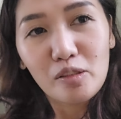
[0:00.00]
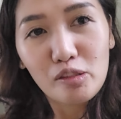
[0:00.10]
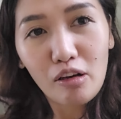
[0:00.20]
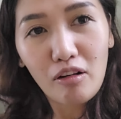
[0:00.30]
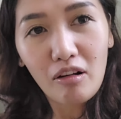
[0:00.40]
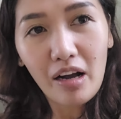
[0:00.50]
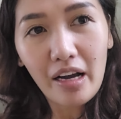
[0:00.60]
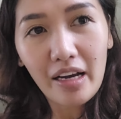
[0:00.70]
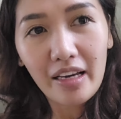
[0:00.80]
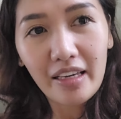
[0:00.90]
So
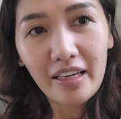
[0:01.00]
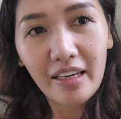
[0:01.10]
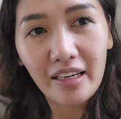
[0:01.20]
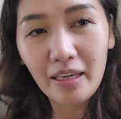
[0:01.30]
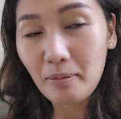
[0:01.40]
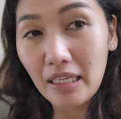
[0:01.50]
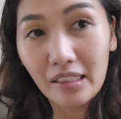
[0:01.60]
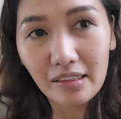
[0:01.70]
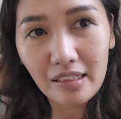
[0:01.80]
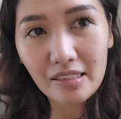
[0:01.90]
I
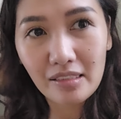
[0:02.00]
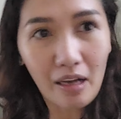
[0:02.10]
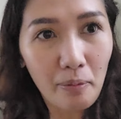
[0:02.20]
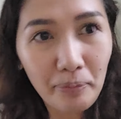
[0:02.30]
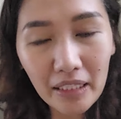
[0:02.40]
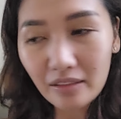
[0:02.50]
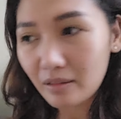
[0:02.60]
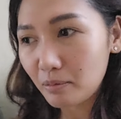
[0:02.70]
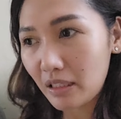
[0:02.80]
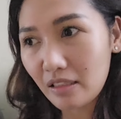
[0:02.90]
immediately stopped it
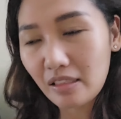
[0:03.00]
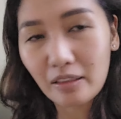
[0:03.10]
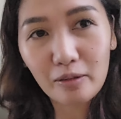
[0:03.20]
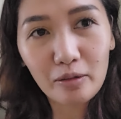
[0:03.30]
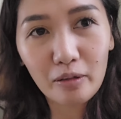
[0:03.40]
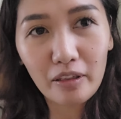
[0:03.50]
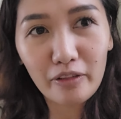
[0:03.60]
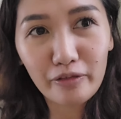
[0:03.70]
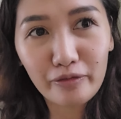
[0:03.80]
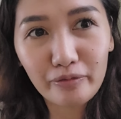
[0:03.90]
because I don't know
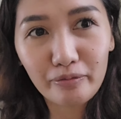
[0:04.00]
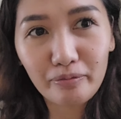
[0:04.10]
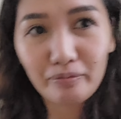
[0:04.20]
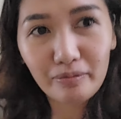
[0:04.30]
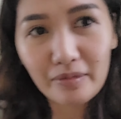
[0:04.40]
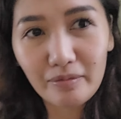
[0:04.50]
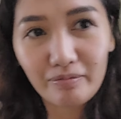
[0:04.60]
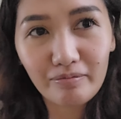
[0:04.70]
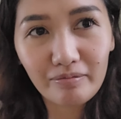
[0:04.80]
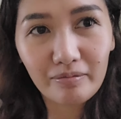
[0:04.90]
if
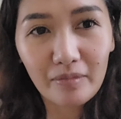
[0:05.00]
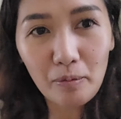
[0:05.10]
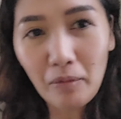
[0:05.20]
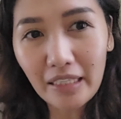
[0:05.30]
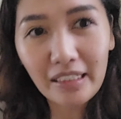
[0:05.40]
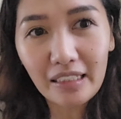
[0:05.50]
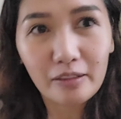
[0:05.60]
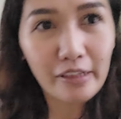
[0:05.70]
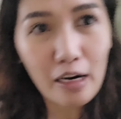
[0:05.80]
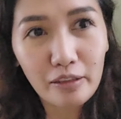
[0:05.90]
it might
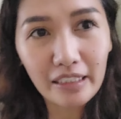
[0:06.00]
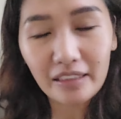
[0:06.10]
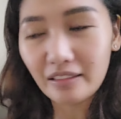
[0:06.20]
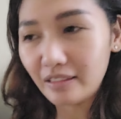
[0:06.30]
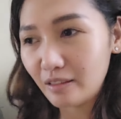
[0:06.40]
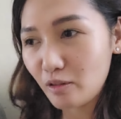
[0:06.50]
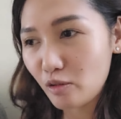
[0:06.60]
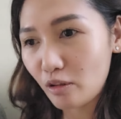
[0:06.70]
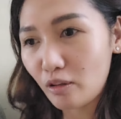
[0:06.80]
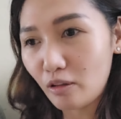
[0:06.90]
get grounded.
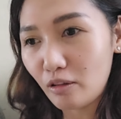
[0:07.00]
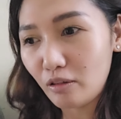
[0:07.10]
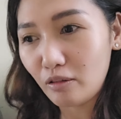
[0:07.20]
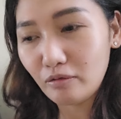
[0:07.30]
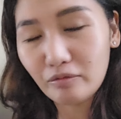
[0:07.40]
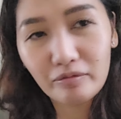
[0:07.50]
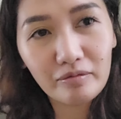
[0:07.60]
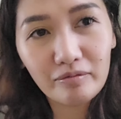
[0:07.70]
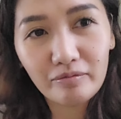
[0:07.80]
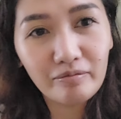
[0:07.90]
So
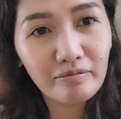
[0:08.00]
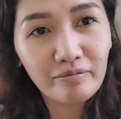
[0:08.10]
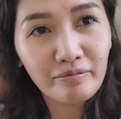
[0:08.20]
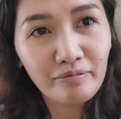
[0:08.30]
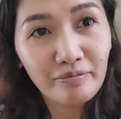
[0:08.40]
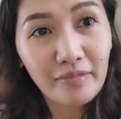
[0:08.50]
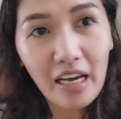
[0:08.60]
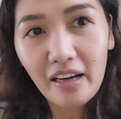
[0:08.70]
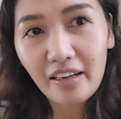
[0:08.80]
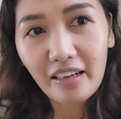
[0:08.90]

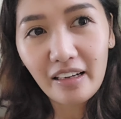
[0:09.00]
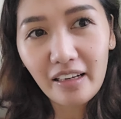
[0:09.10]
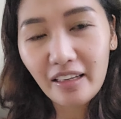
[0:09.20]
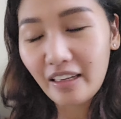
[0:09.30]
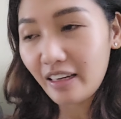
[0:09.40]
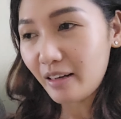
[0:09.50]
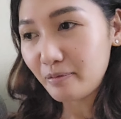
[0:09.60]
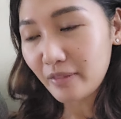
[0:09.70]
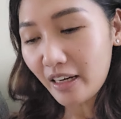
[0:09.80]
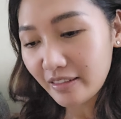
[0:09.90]
yeah, I
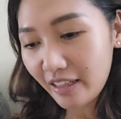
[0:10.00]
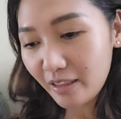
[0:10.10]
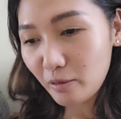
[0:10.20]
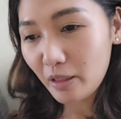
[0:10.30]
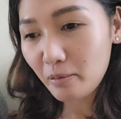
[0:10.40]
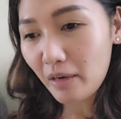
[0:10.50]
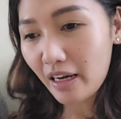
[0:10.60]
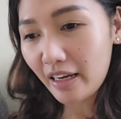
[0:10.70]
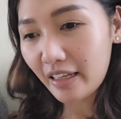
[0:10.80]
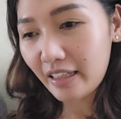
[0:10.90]
am not done with
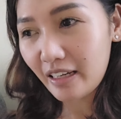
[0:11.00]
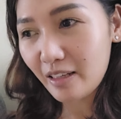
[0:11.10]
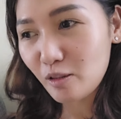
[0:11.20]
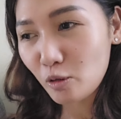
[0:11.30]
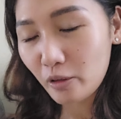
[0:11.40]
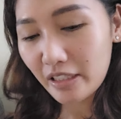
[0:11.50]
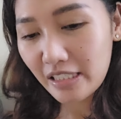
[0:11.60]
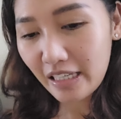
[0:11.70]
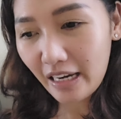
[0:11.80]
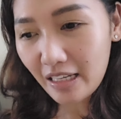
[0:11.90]
my
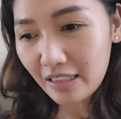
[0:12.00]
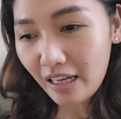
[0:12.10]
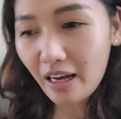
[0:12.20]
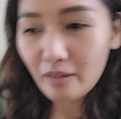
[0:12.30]
chores yet.